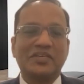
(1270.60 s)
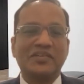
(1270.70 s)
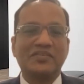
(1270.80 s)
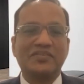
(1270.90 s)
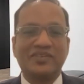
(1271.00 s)

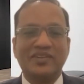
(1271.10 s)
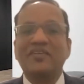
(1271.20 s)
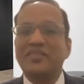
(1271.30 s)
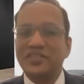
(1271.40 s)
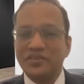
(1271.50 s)
Wonderful.
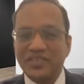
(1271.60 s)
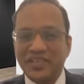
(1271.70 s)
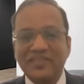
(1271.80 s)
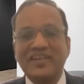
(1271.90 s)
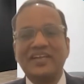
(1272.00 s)
We should
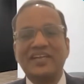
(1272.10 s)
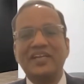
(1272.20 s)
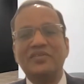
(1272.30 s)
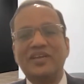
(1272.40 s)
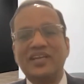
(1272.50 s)

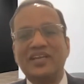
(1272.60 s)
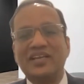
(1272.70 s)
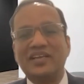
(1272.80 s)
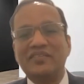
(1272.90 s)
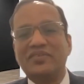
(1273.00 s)
definitely look at
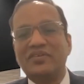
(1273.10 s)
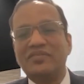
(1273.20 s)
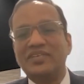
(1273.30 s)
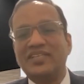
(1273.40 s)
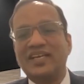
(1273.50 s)
taking
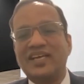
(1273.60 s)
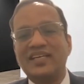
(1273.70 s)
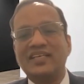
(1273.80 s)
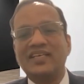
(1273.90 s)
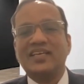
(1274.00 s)
forward
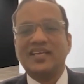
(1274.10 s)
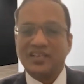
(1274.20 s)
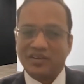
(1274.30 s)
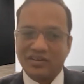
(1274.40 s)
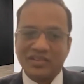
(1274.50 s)
that
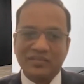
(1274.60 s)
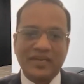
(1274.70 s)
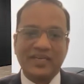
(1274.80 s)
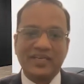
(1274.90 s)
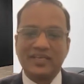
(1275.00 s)
in North
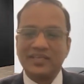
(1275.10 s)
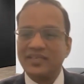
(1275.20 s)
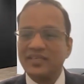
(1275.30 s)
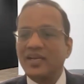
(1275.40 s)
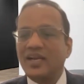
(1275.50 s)
America.
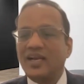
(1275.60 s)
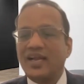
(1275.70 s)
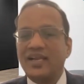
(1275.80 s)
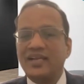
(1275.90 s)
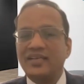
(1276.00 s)
I'm
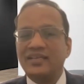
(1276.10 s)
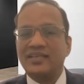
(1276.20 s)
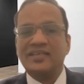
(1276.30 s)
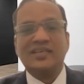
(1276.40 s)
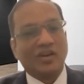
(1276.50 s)
really
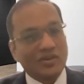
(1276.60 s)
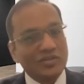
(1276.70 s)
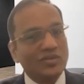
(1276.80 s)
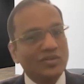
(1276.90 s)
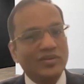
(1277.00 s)
excited to
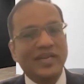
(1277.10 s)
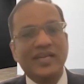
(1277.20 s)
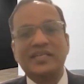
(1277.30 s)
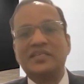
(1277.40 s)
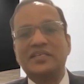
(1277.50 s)
see
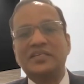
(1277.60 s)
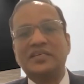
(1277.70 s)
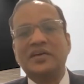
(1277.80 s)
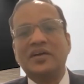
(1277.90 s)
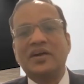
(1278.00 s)
and
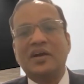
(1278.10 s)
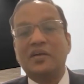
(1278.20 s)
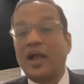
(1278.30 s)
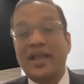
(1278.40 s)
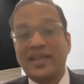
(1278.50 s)
inspired to see the
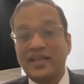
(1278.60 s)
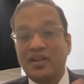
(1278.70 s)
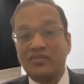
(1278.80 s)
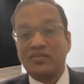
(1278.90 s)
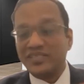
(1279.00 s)
great
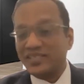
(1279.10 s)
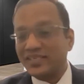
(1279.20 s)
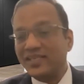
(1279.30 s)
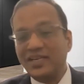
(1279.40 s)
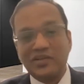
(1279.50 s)
work you have
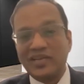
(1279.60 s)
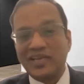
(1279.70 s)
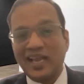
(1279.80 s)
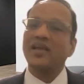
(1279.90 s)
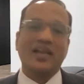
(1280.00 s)
been doing.
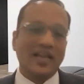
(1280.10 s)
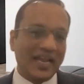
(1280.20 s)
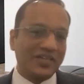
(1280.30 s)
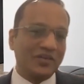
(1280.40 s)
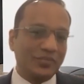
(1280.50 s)

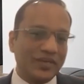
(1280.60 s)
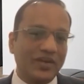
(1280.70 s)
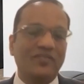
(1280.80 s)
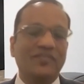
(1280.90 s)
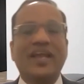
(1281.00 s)
Glad to be
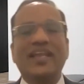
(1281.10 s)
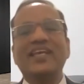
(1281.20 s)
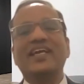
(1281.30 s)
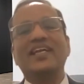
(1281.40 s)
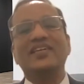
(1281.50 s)
of
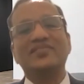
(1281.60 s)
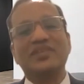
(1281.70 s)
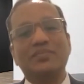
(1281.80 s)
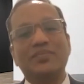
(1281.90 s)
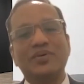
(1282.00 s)
any kind of
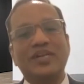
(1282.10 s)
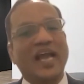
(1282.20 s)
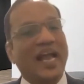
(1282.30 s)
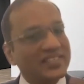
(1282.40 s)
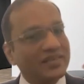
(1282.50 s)
support
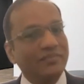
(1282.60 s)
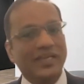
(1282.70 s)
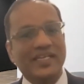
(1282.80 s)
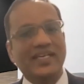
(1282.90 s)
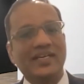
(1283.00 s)
as a
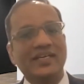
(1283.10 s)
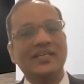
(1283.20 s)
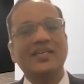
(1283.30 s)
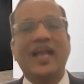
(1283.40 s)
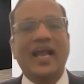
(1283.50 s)
media,
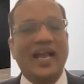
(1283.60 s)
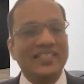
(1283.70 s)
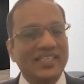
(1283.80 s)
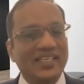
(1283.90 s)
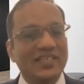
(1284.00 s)

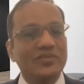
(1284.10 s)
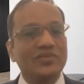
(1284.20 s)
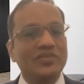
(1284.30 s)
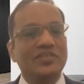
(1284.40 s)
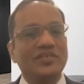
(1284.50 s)
as an
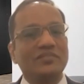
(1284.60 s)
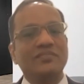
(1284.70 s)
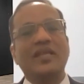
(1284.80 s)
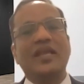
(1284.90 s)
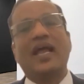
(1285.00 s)
ecosystem,
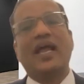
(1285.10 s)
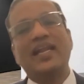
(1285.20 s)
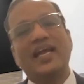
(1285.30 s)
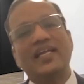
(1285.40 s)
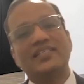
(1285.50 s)

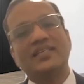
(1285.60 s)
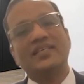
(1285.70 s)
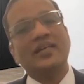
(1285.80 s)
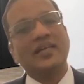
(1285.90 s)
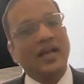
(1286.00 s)
and as
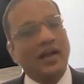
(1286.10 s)
a